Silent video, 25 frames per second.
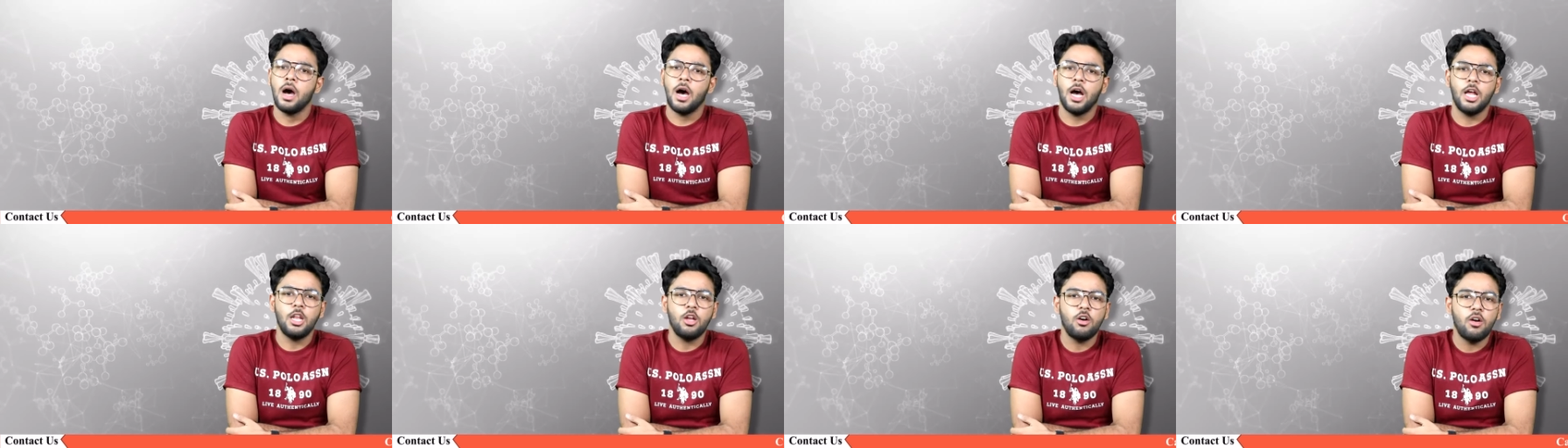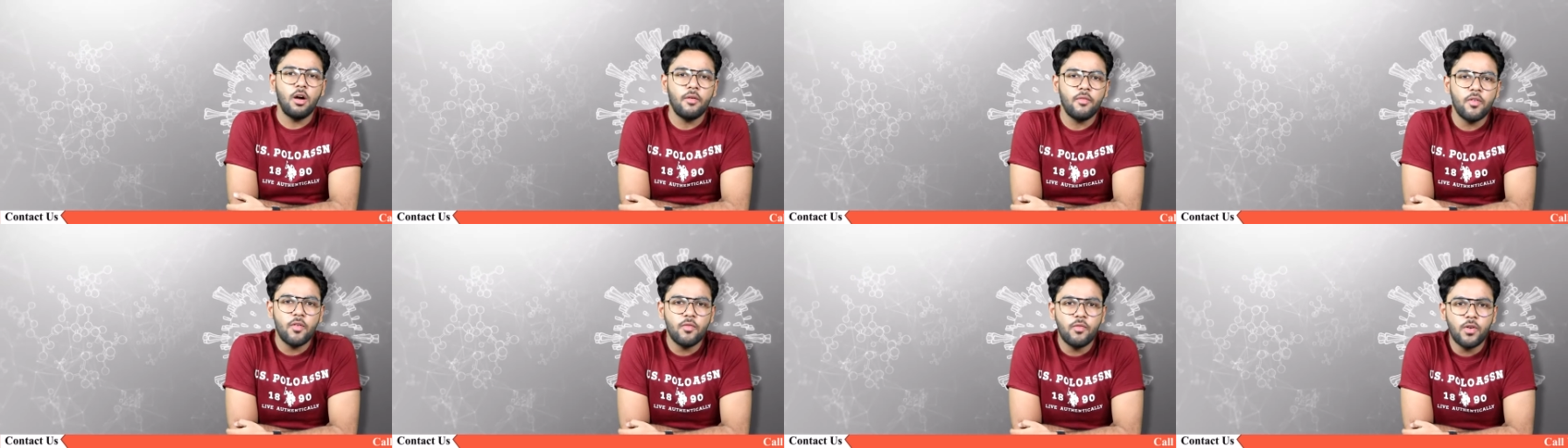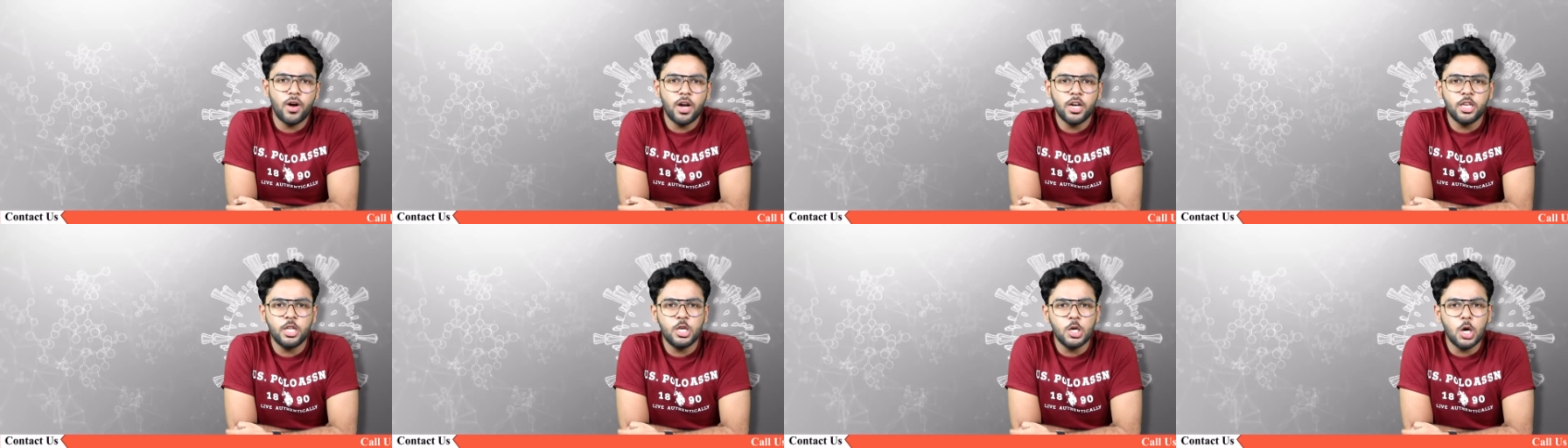Hello
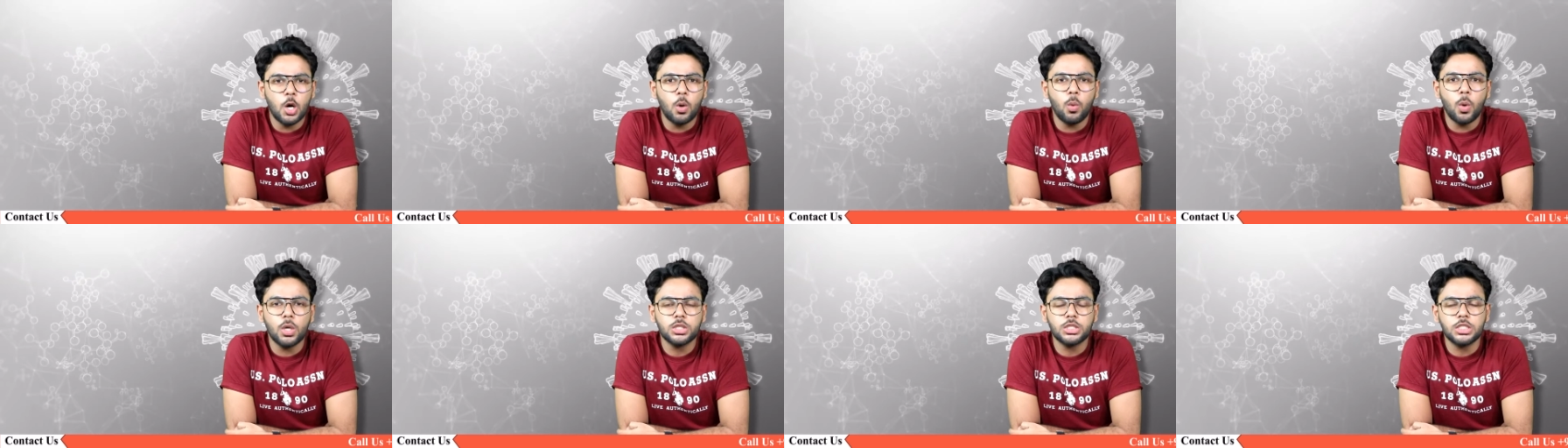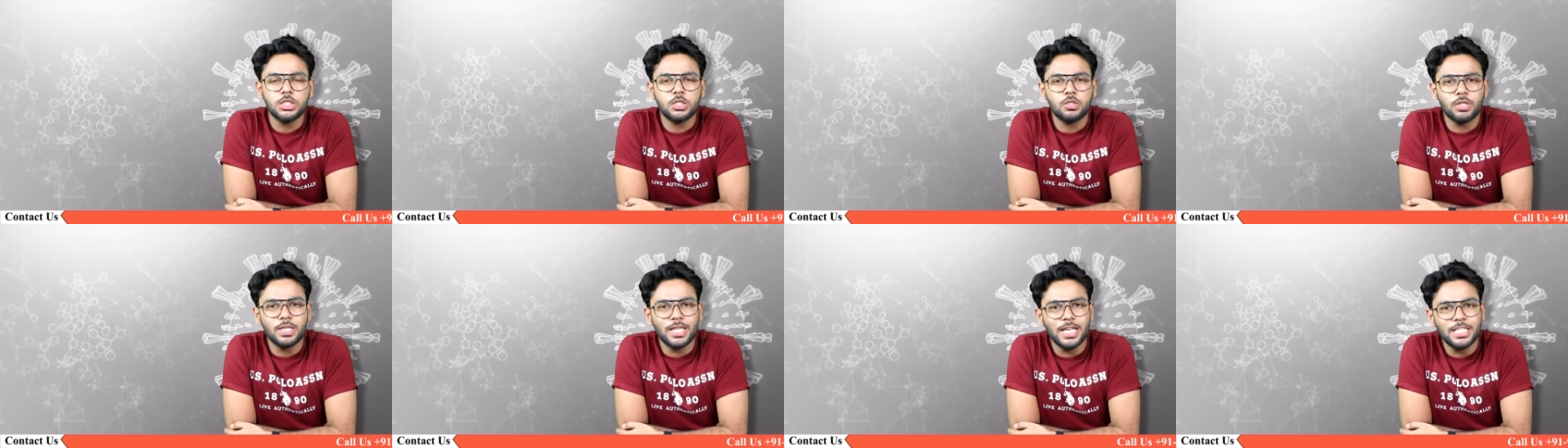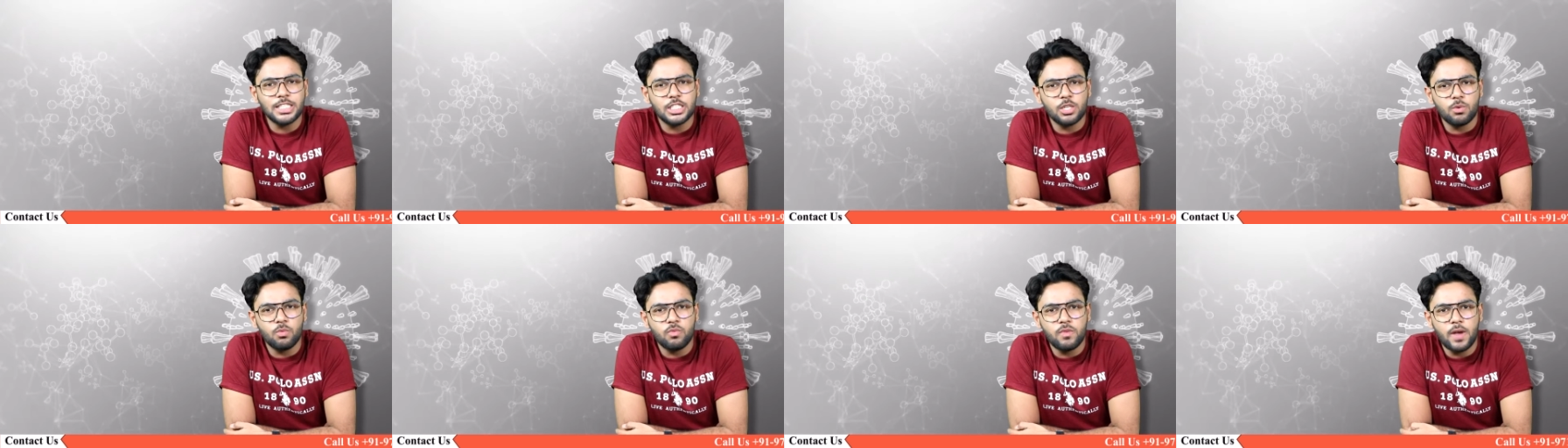everyone, you are watching
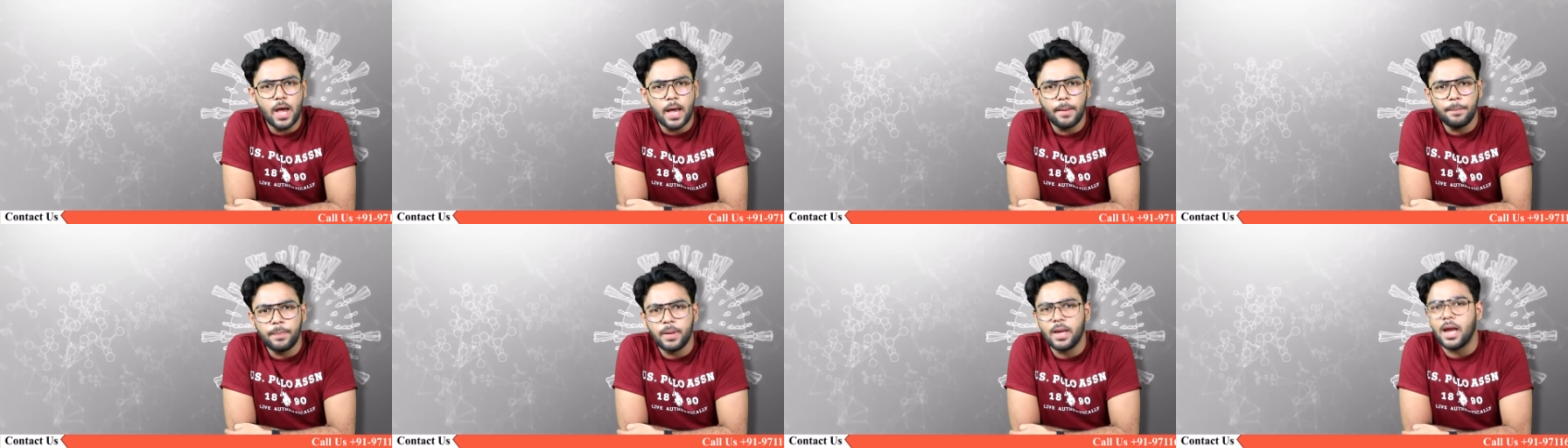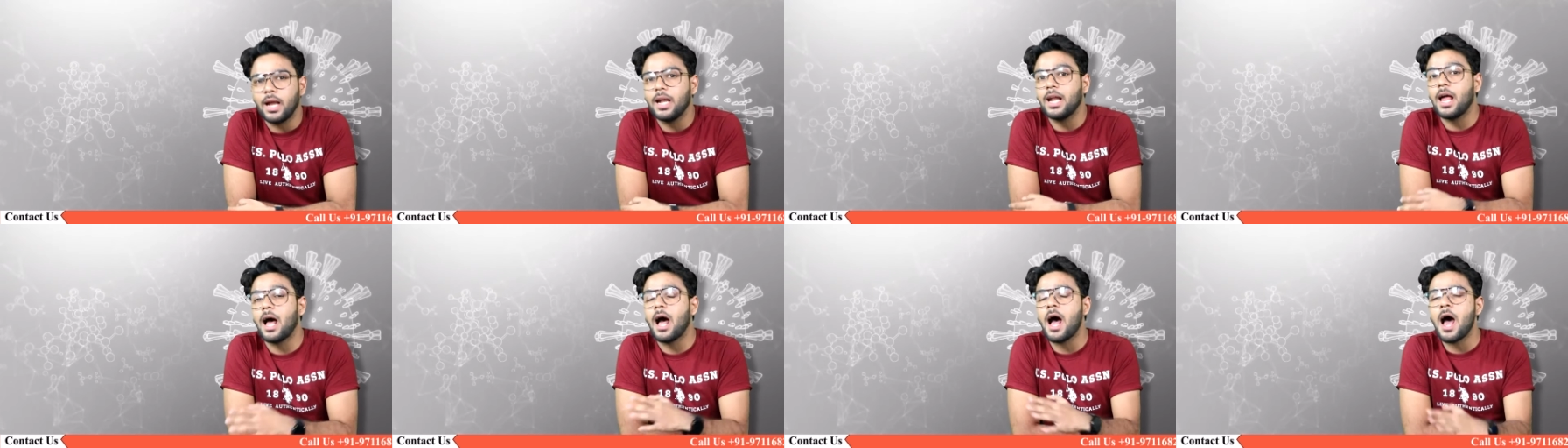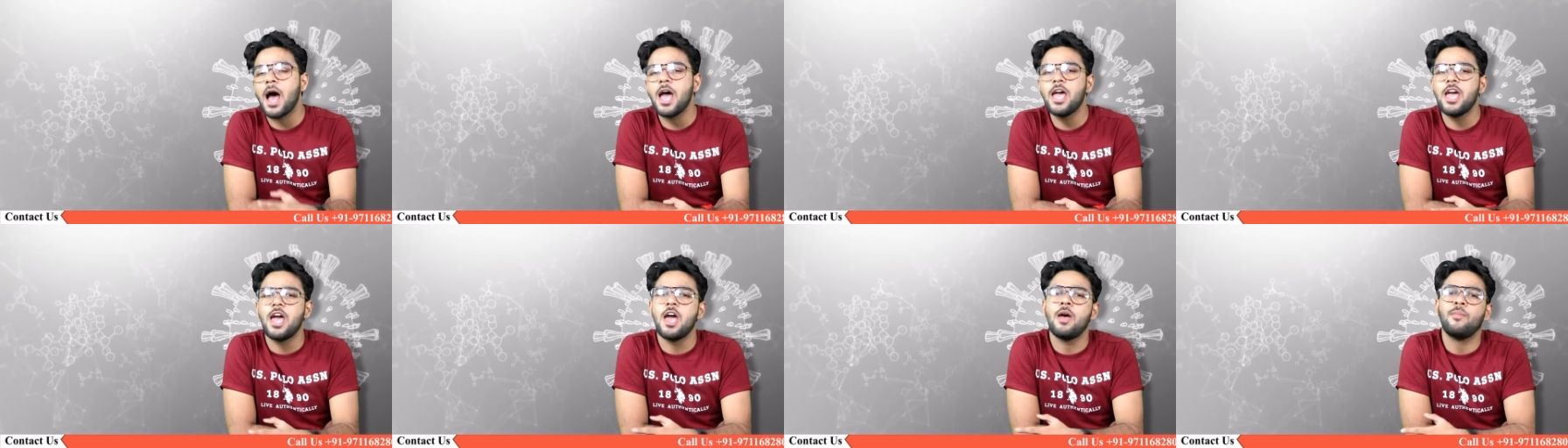SwadeshiVIP and
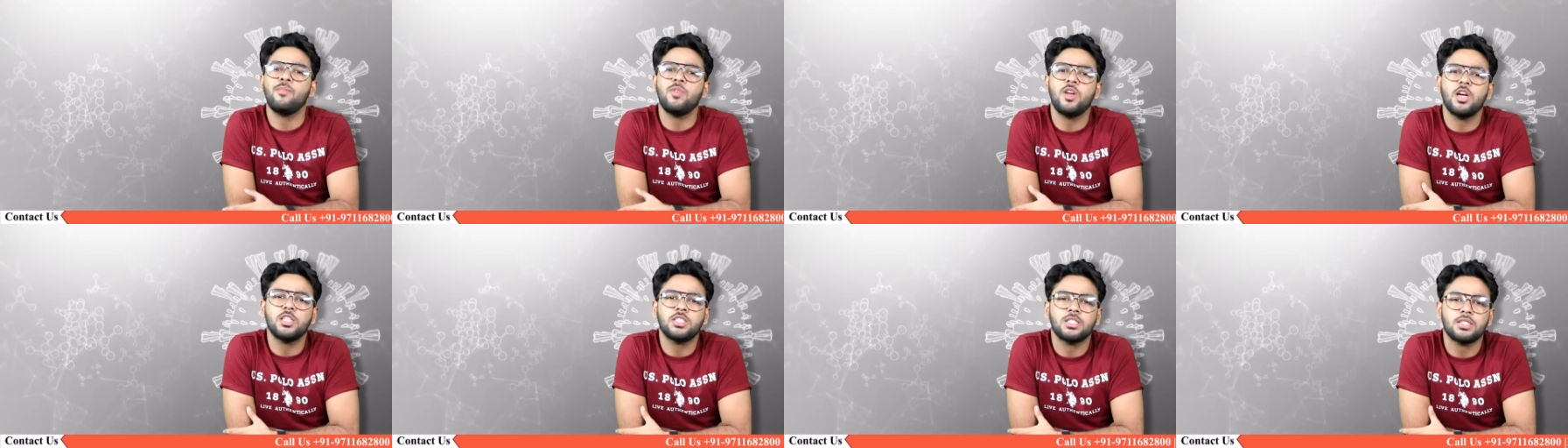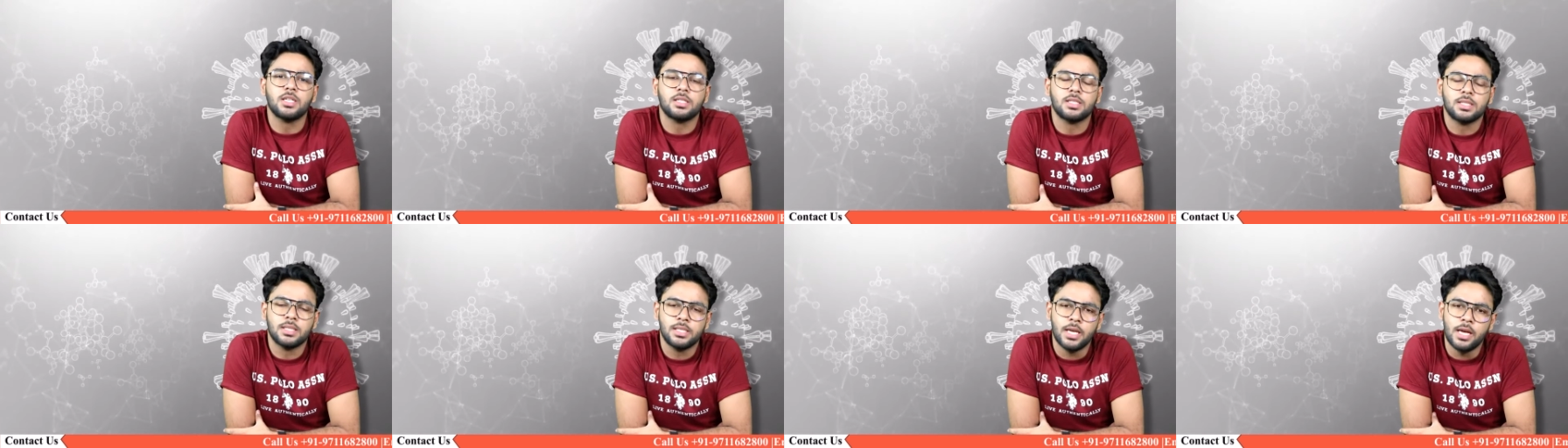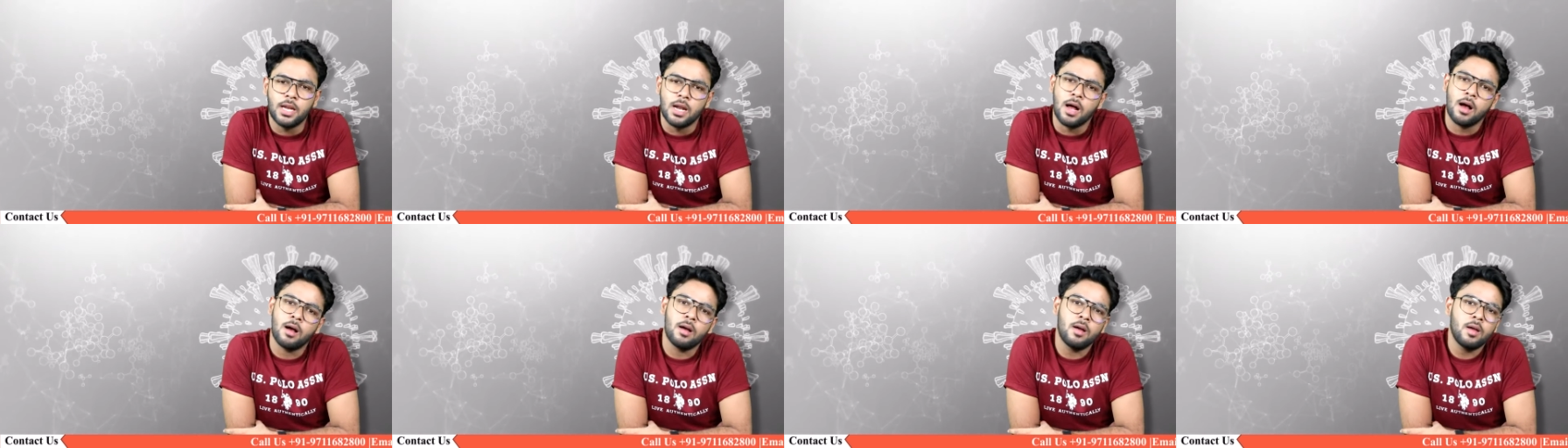I am Yash
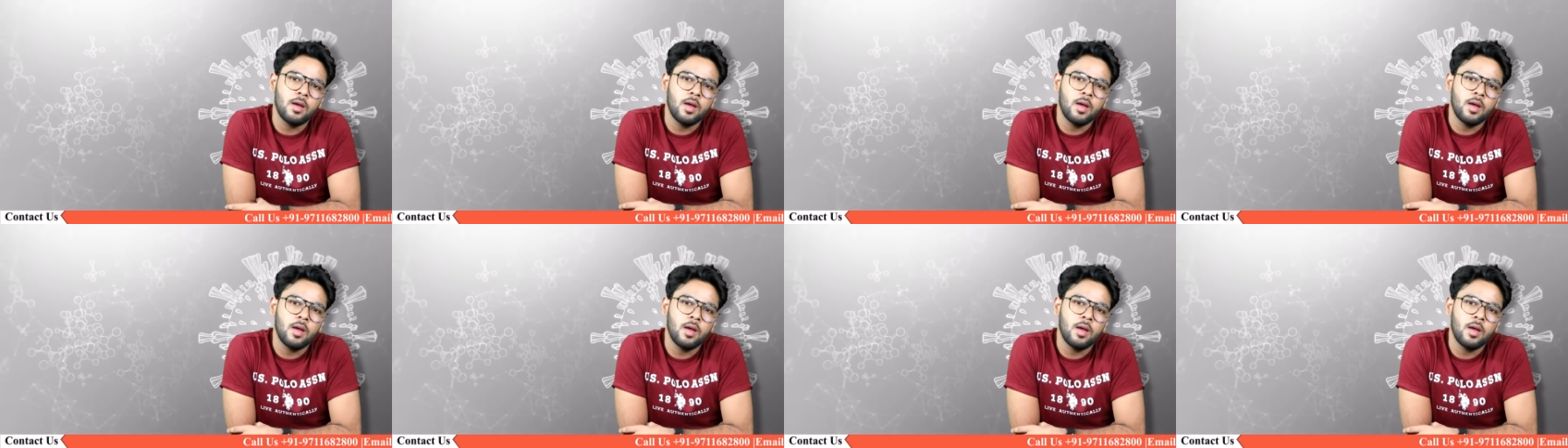Saxena.